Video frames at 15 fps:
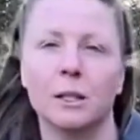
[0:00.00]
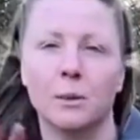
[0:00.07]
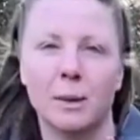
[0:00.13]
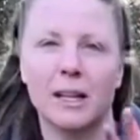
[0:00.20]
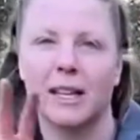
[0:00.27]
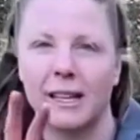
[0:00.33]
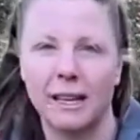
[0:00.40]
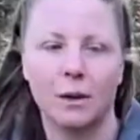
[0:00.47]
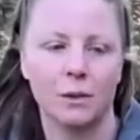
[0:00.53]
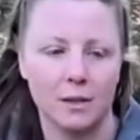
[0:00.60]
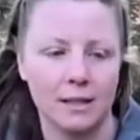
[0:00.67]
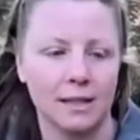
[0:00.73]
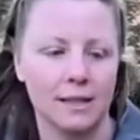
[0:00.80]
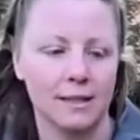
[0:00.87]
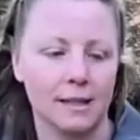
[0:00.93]
we can get all
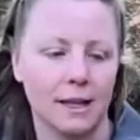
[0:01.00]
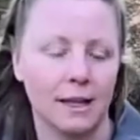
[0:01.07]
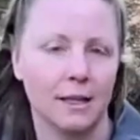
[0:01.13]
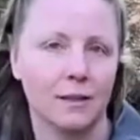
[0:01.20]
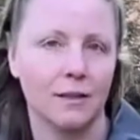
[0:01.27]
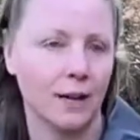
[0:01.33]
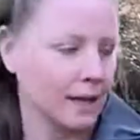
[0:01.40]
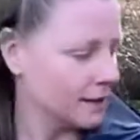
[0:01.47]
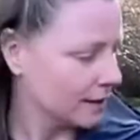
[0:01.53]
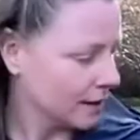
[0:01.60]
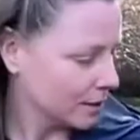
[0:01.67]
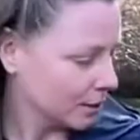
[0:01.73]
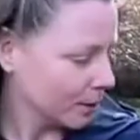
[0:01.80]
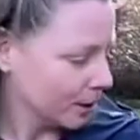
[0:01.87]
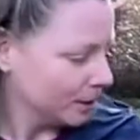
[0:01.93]
these things clarified
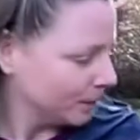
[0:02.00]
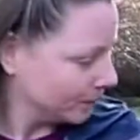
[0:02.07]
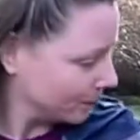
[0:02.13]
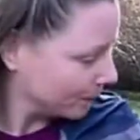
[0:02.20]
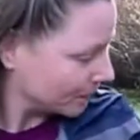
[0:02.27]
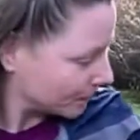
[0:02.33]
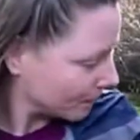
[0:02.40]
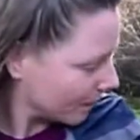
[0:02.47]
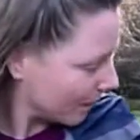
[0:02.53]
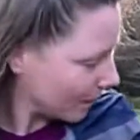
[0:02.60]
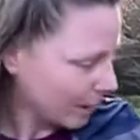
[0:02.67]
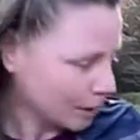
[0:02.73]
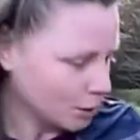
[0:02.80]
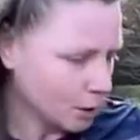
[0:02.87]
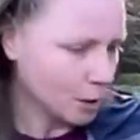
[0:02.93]
as well.
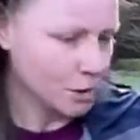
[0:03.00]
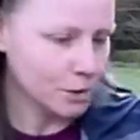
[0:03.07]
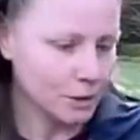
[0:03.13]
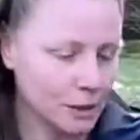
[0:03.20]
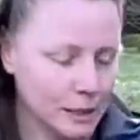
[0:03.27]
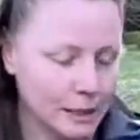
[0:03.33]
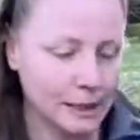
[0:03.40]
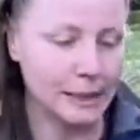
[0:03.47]
Hello Otto.